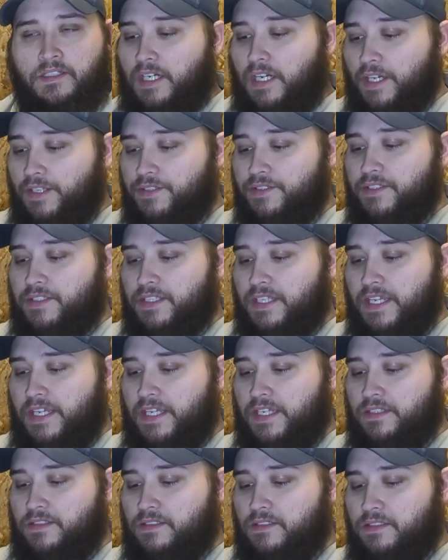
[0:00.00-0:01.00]
Other than
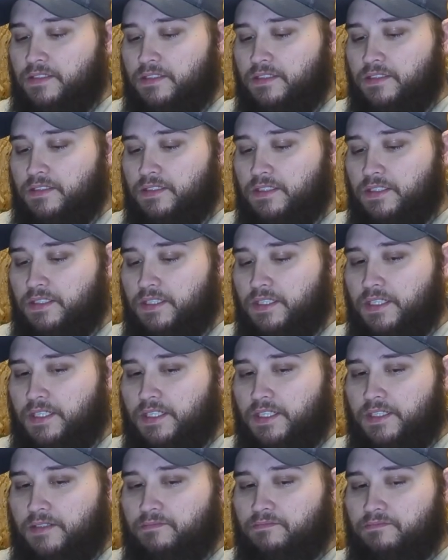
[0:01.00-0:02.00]
that,
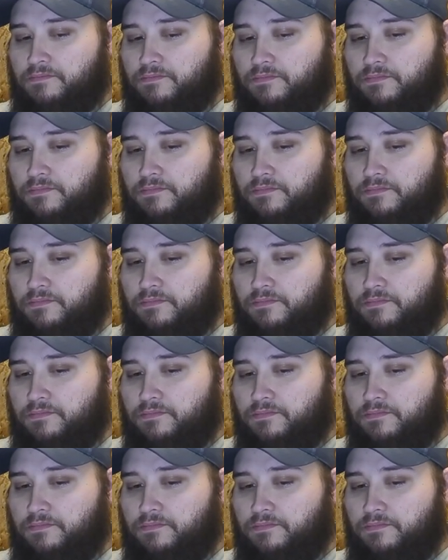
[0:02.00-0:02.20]
the